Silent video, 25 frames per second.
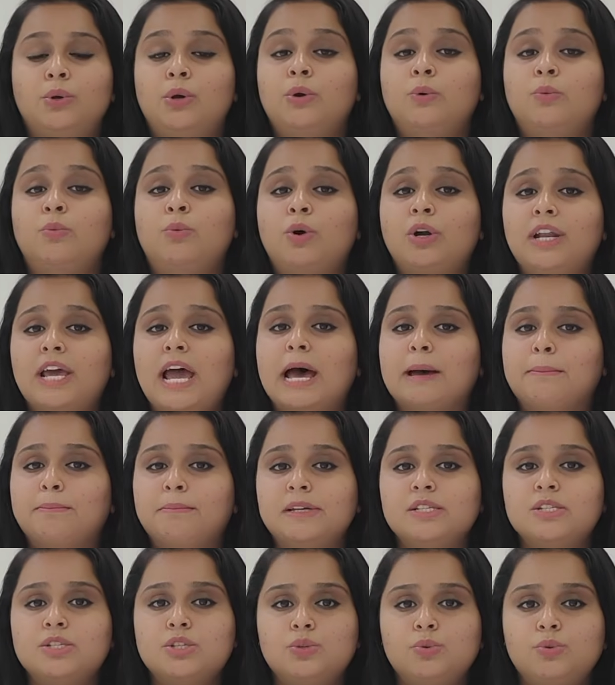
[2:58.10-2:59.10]
what
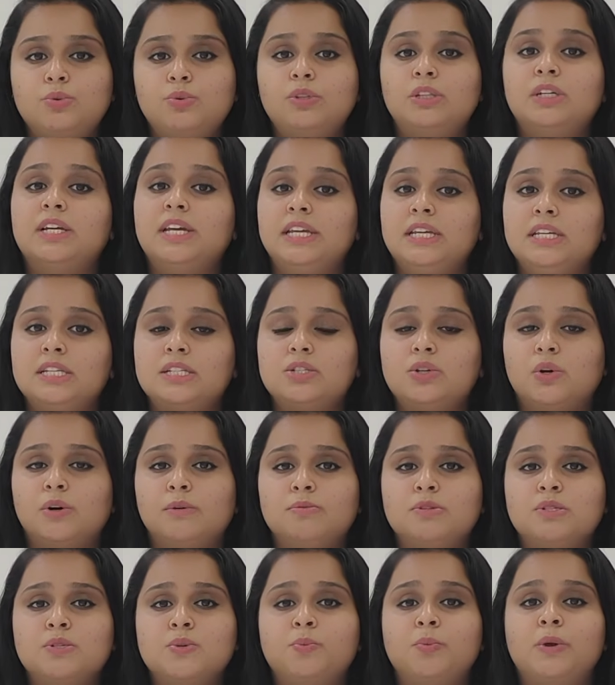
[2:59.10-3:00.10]
happens to the
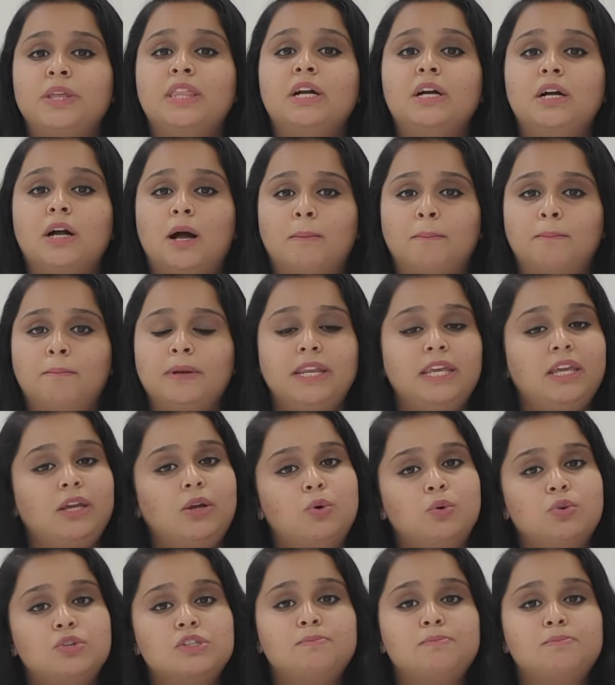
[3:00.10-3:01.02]
ESOPs when the company goes